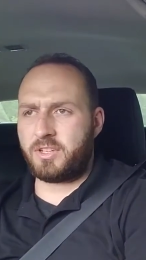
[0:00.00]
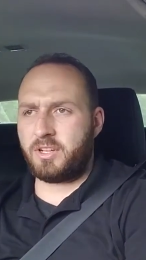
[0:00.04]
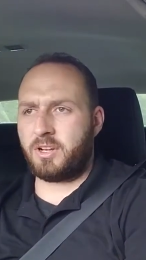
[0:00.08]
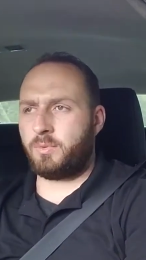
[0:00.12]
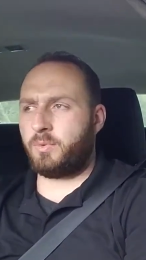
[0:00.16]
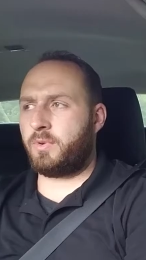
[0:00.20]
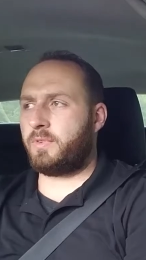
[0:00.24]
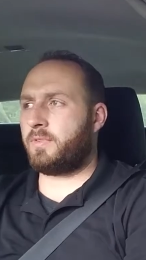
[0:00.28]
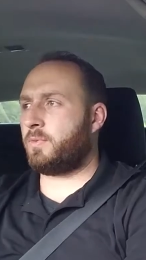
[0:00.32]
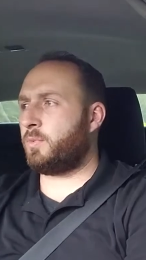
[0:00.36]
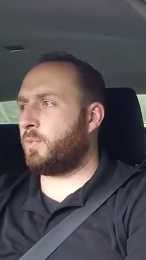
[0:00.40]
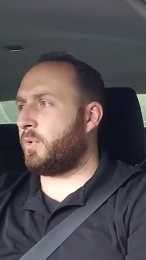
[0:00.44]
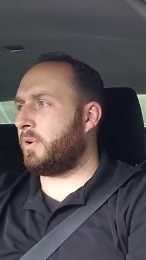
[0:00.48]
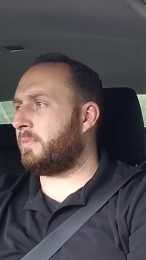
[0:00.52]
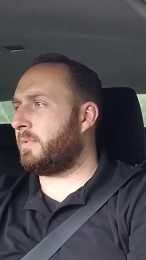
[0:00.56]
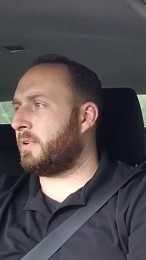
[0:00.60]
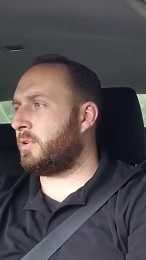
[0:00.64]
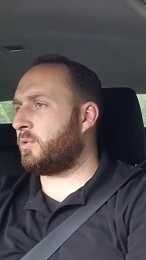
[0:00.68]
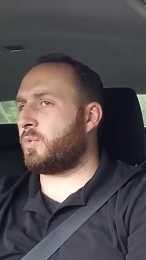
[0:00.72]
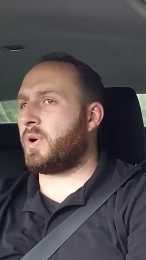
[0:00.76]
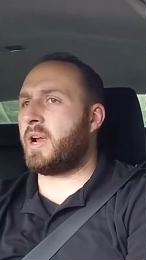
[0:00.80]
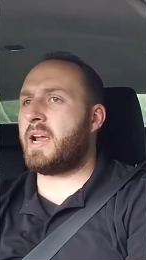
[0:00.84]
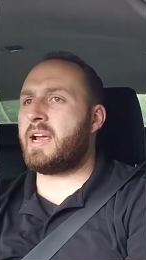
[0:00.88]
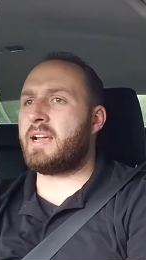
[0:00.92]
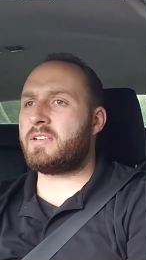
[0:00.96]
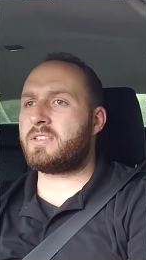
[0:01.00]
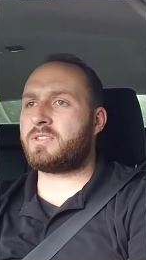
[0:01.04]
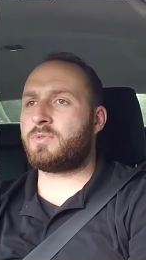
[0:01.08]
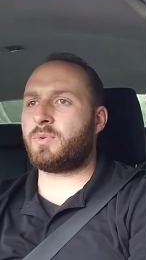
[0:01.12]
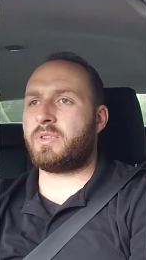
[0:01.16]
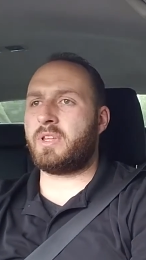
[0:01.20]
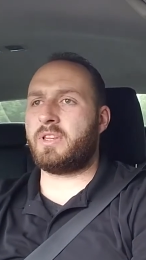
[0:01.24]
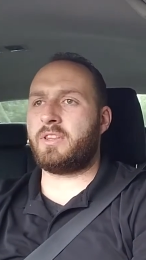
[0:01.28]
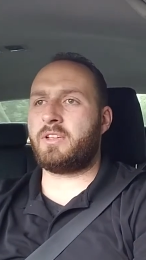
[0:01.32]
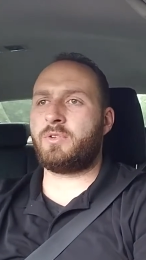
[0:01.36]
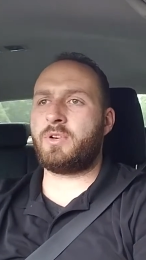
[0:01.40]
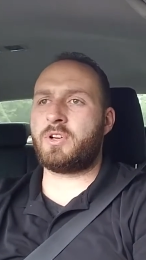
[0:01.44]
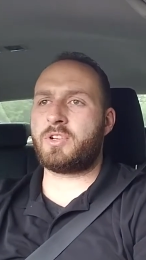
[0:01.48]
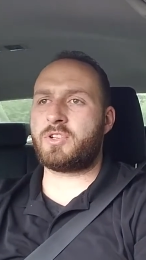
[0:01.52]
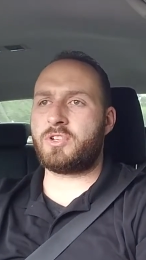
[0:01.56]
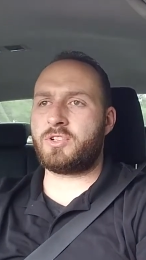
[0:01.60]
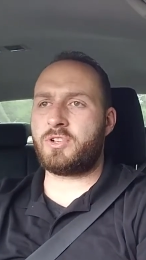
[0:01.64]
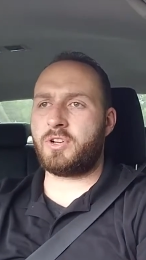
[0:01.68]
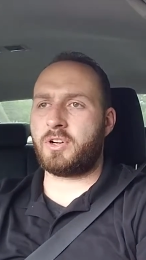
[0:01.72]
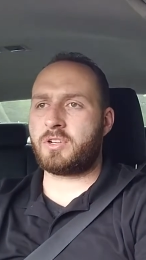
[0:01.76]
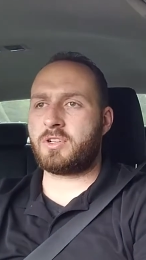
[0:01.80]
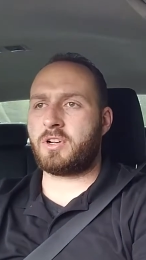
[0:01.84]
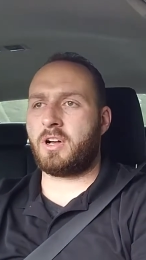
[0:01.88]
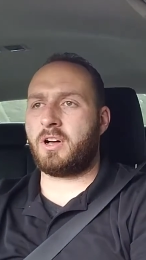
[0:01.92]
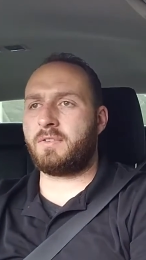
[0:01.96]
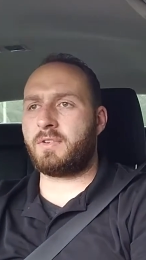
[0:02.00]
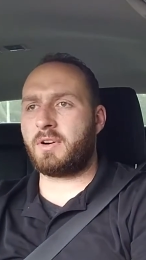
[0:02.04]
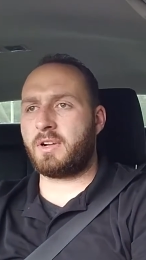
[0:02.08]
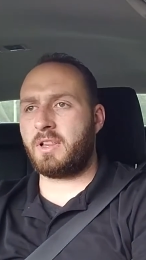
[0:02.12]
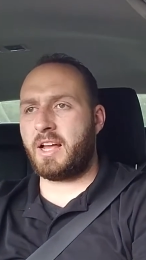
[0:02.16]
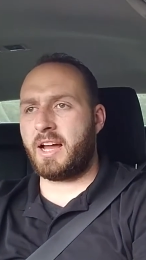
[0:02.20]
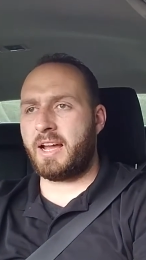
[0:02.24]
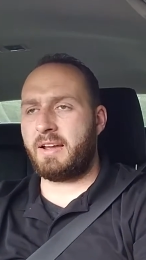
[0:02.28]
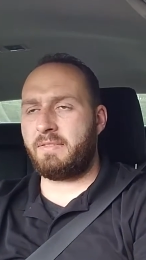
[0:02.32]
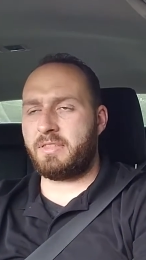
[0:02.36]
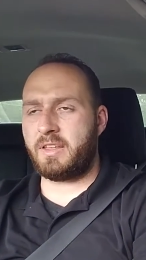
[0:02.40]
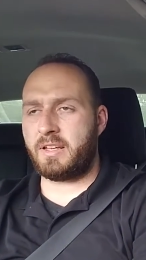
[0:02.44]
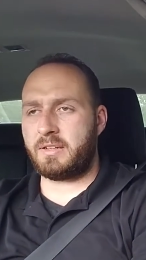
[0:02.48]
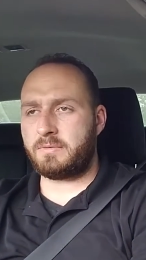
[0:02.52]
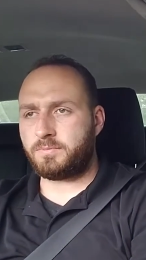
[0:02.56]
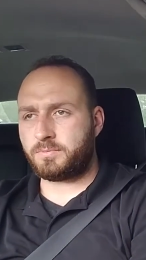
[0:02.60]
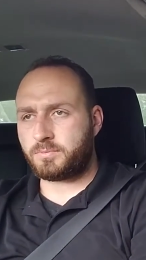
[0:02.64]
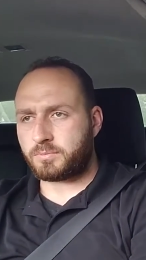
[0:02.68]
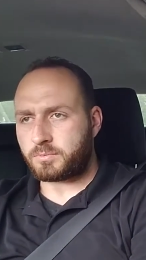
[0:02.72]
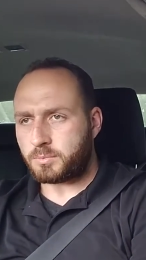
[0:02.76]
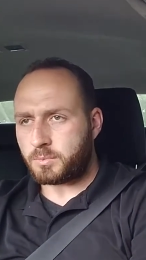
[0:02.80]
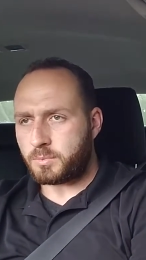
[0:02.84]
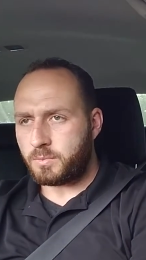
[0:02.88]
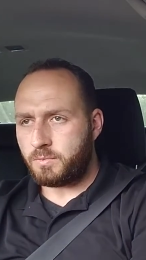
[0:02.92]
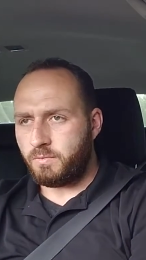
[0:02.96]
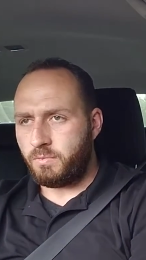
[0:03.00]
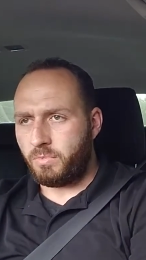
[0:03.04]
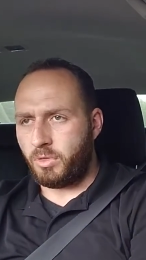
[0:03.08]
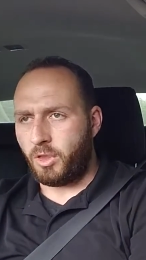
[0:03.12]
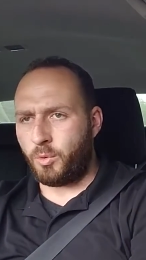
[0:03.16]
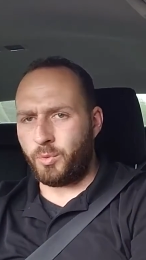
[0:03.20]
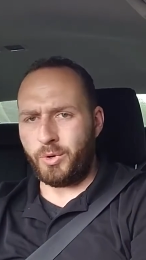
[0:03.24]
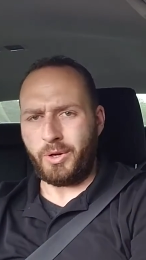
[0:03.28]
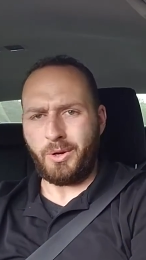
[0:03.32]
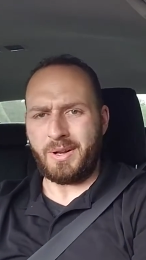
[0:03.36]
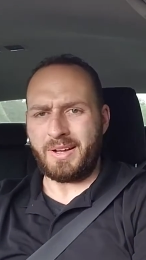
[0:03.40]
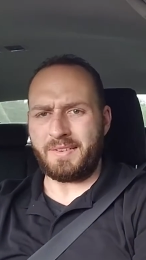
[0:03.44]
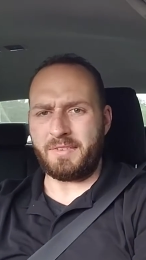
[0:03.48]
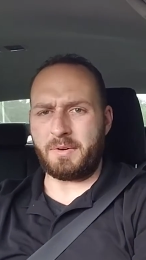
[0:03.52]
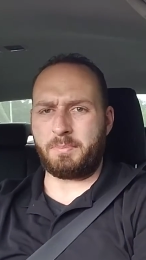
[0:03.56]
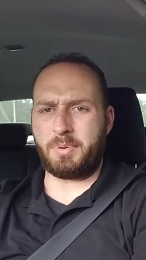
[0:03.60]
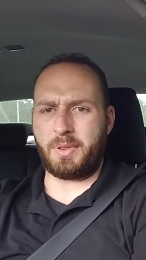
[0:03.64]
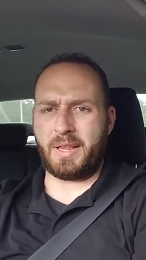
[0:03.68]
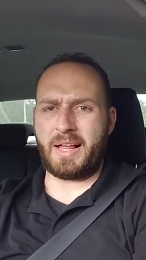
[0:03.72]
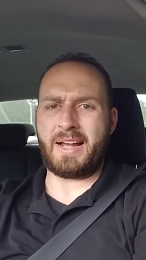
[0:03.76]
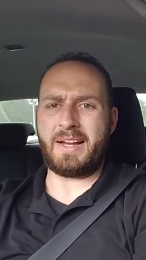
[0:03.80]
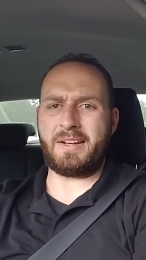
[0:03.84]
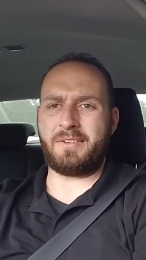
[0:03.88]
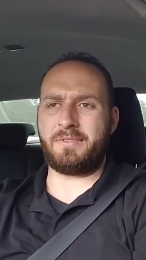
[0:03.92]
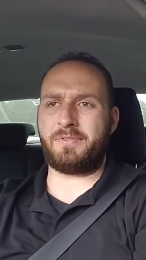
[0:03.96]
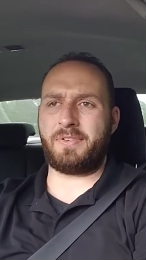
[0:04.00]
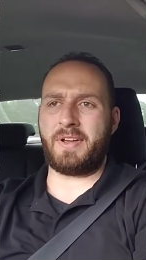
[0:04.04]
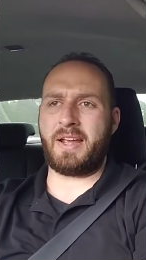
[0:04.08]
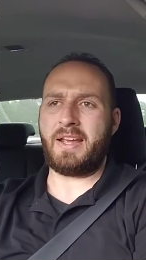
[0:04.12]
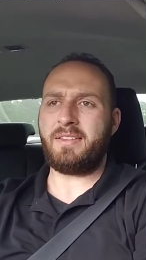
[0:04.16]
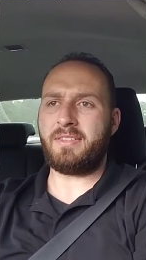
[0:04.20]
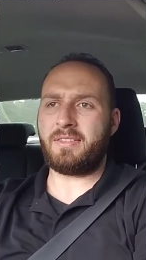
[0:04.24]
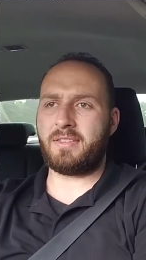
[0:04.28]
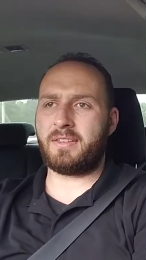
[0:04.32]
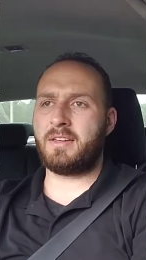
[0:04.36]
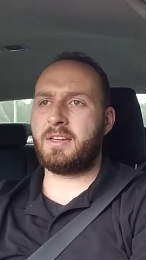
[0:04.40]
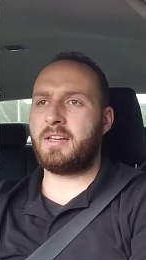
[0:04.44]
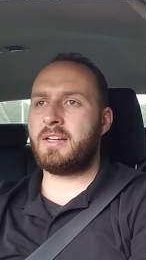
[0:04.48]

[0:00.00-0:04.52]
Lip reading: You know, we've been raised within the Christian church all of our life that we don't have a blind faith.